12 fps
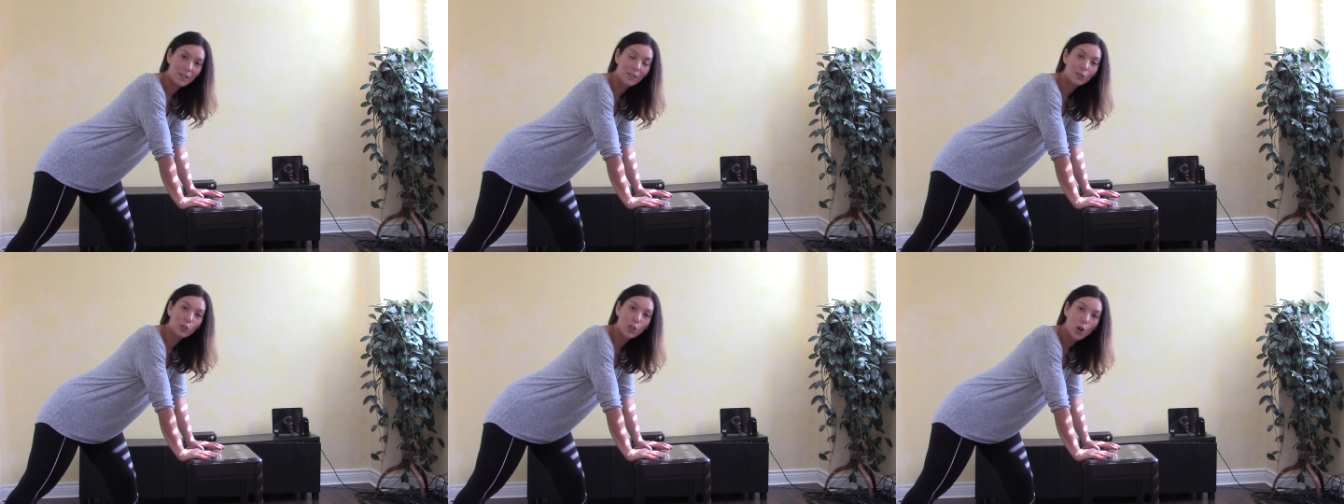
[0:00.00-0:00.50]

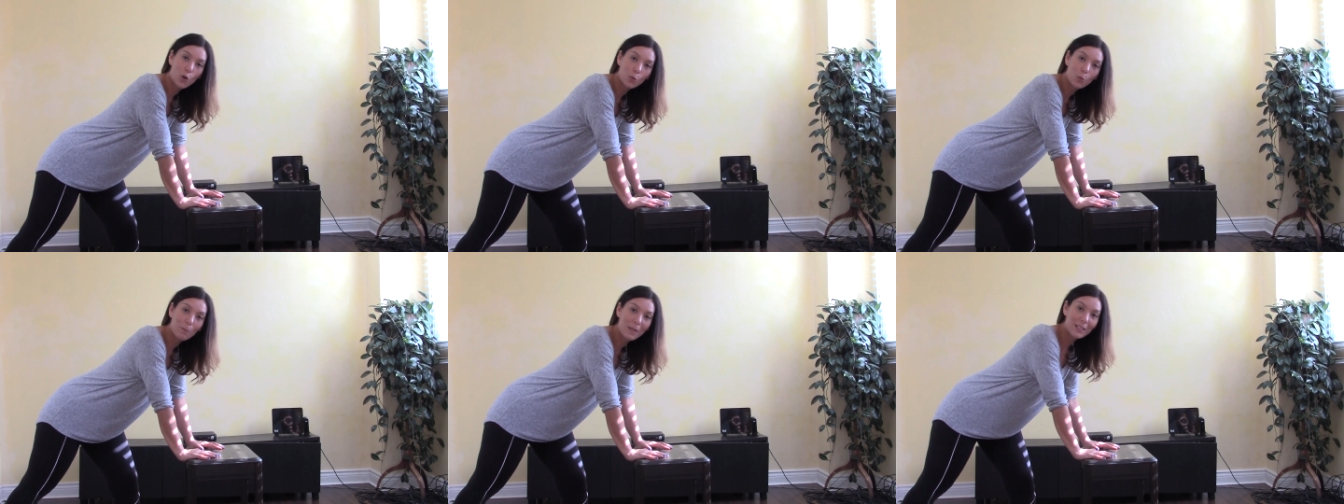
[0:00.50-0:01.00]
The load
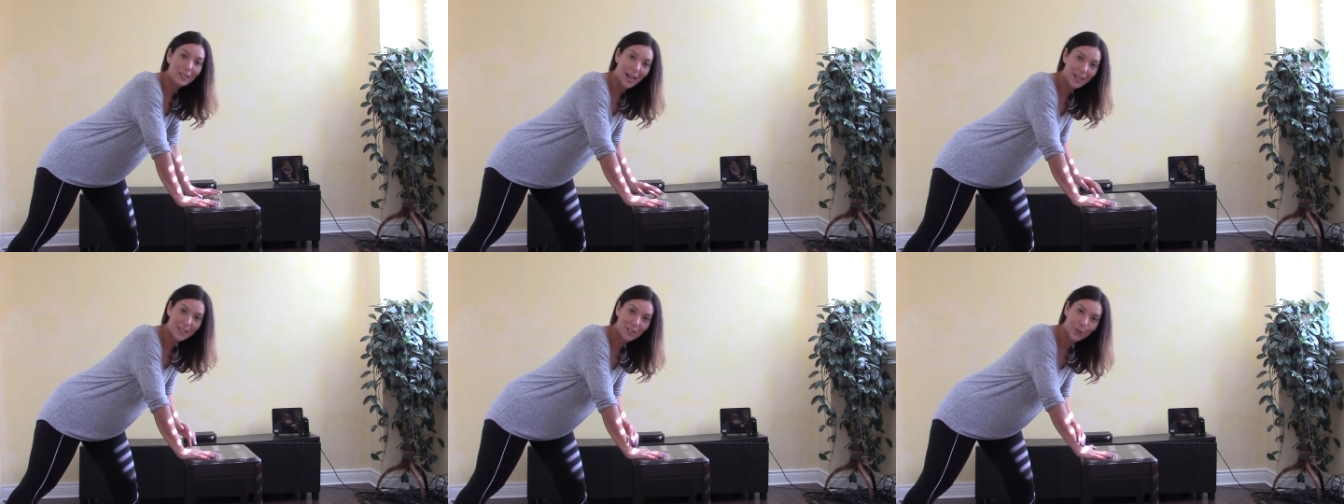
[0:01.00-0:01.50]
will be
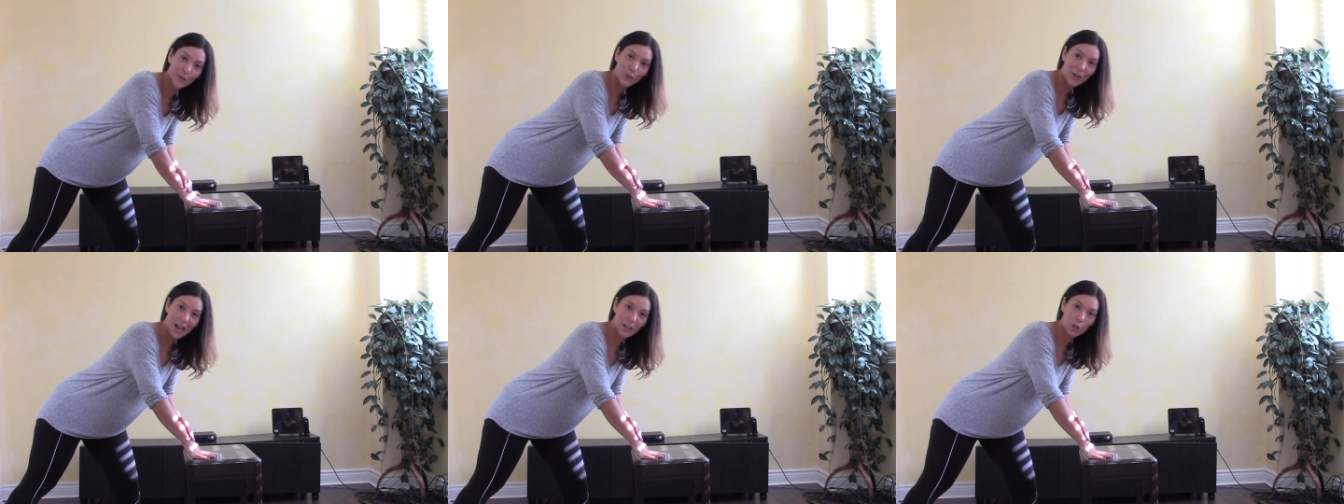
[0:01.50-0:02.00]
less on
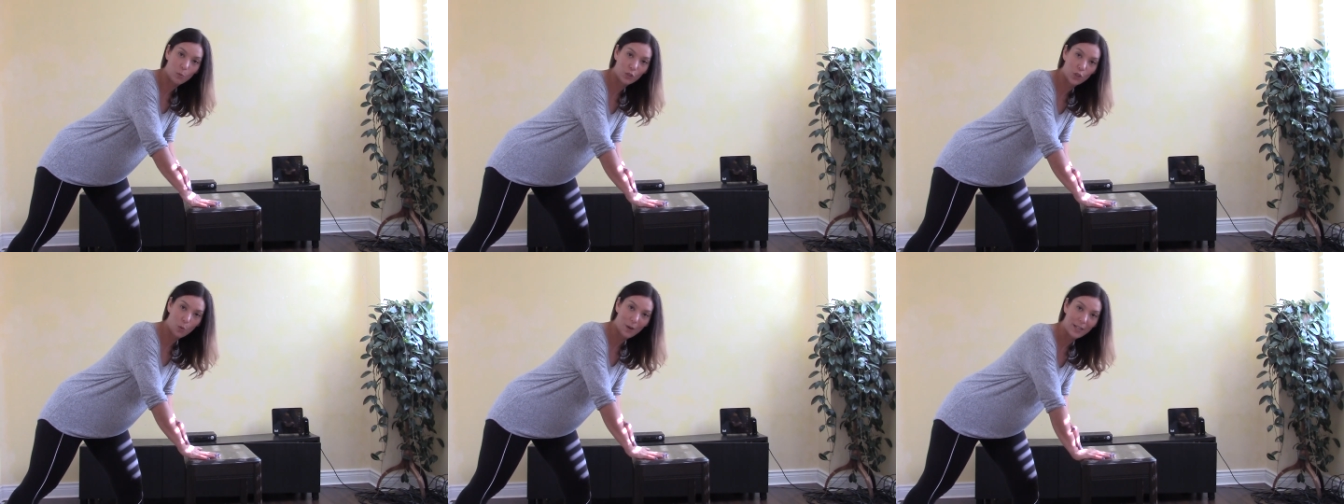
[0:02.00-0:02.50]
your actual
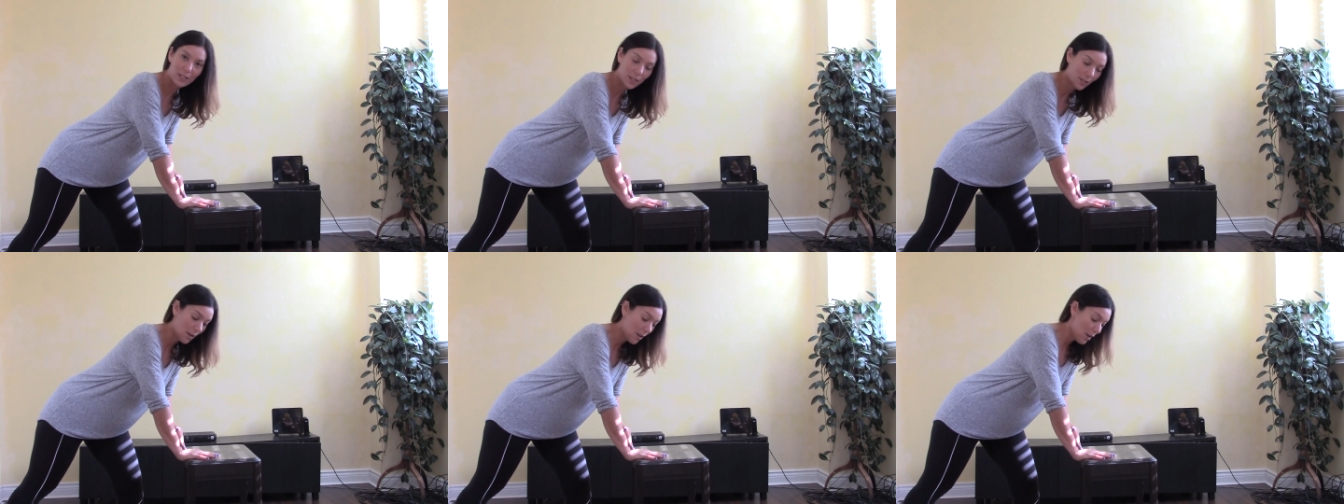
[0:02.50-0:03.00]
joint.